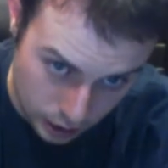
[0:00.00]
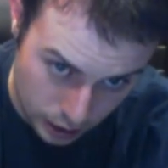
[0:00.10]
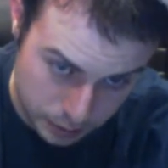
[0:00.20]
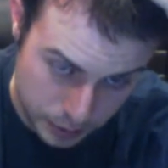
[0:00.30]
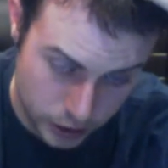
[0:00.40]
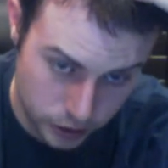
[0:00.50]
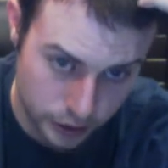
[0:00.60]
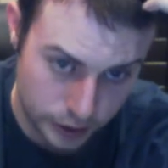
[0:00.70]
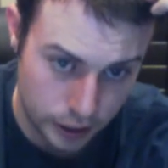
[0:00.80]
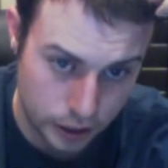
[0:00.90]
it's basically
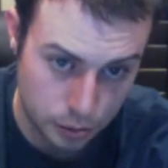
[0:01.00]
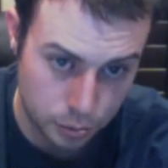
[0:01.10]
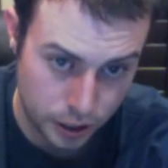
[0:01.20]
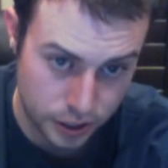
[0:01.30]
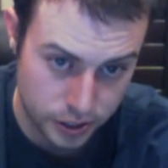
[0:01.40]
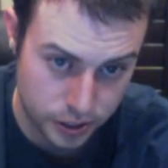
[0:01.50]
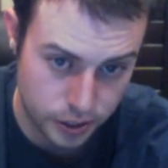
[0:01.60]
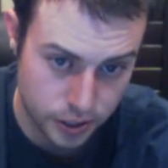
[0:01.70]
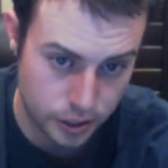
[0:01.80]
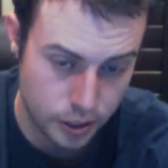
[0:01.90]
like getting
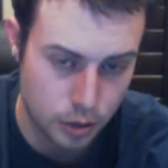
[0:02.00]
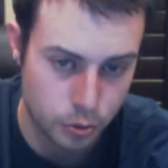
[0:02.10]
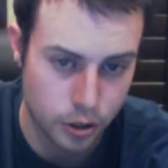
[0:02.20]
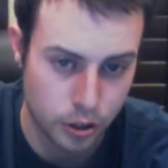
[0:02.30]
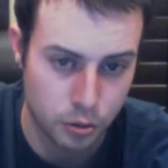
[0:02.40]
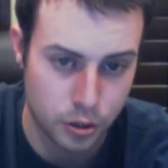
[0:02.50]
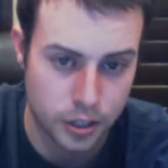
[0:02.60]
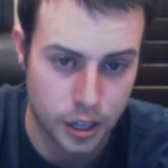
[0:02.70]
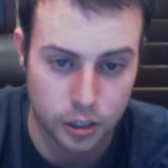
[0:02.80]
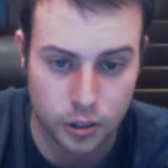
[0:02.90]
braces and not wearing your
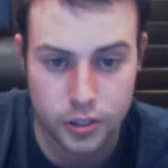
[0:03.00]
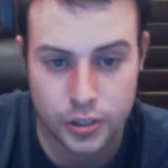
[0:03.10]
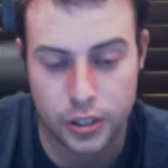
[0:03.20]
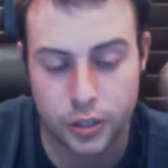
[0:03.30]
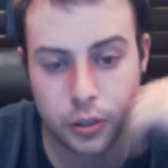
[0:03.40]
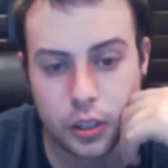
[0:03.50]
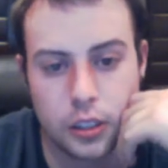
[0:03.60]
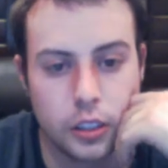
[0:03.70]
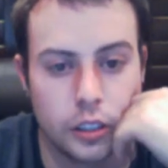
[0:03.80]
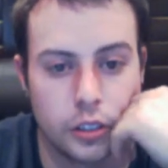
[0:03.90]
retainer. So
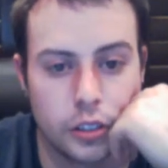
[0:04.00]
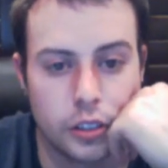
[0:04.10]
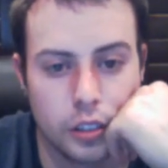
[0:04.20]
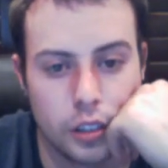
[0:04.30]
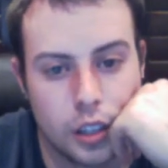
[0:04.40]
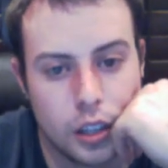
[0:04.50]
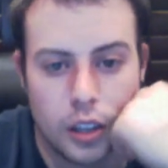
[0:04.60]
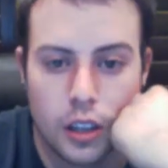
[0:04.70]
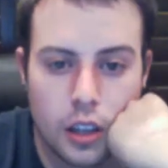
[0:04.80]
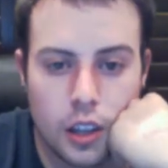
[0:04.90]
you
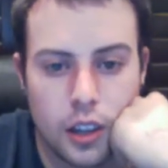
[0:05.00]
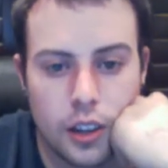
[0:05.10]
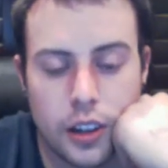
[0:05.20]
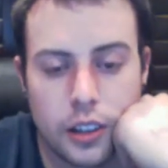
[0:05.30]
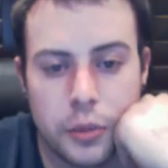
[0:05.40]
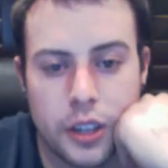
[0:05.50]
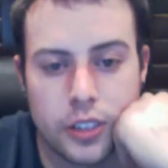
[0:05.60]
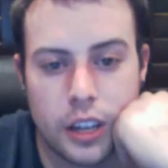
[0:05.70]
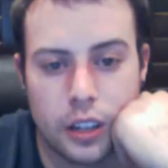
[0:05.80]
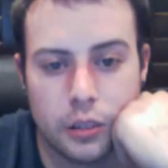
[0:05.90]
got to
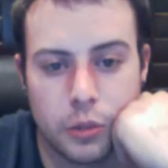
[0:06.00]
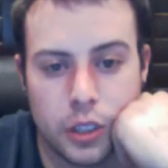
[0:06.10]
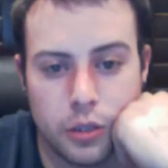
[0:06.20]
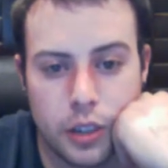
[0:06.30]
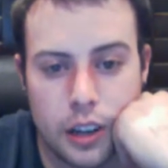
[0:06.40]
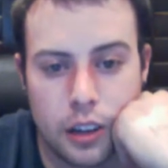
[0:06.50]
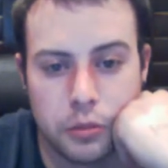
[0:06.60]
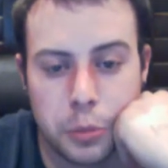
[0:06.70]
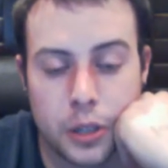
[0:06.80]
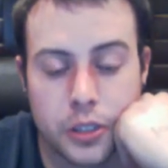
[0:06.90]
maintain what you
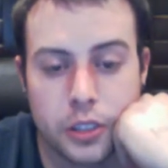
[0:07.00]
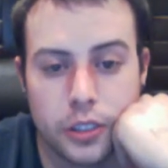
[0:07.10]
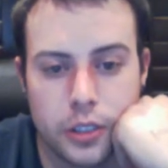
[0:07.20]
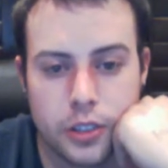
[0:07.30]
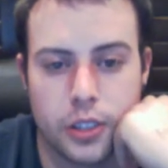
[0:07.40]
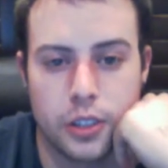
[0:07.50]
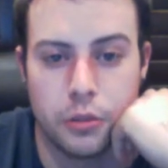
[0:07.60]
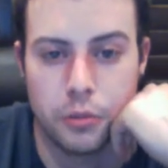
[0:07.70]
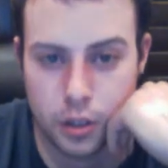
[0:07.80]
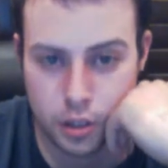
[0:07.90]
have basically.
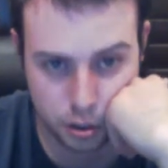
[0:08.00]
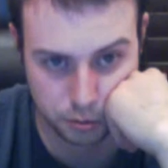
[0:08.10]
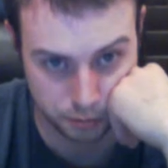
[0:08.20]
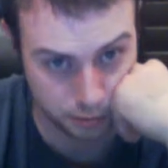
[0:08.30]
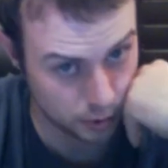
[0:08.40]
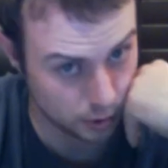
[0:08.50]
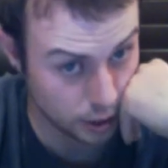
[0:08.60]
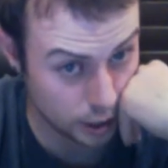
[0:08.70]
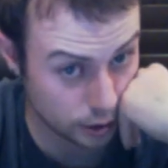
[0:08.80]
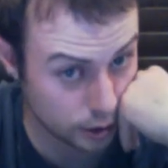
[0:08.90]
So
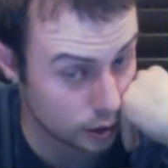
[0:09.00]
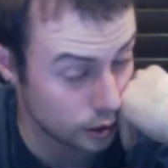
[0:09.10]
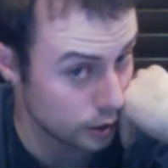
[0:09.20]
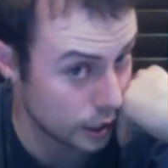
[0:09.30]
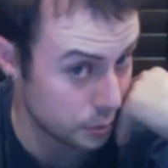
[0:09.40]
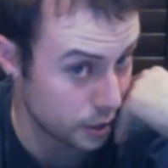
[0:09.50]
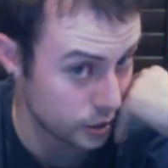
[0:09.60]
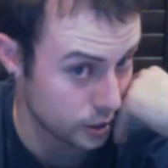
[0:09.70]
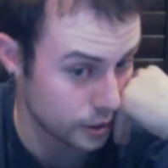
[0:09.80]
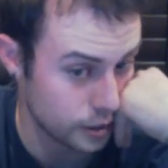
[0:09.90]
yeah, 9
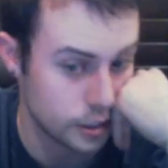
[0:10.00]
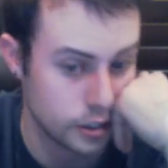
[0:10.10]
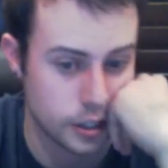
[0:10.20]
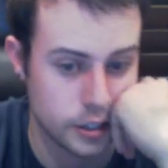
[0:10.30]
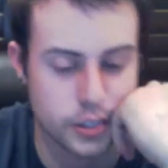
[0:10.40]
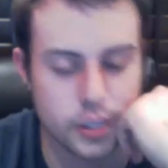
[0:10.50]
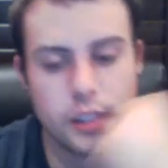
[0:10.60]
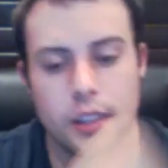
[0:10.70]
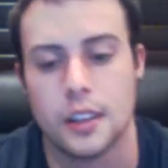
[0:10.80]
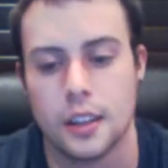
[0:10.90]
months. Here you go, guys.
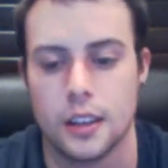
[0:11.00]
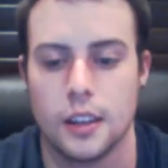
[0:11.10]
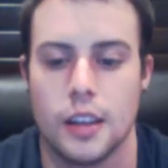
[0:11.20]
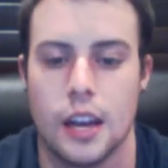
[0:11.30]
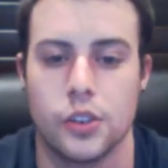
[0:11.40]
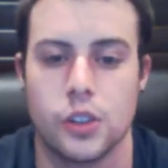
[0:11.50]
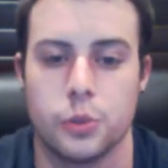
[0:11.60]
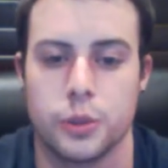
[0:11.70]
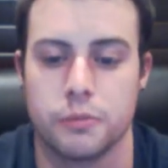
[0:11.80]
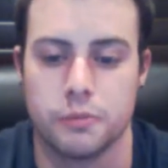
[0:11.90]
Have a good
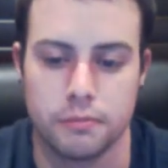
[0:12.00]
one.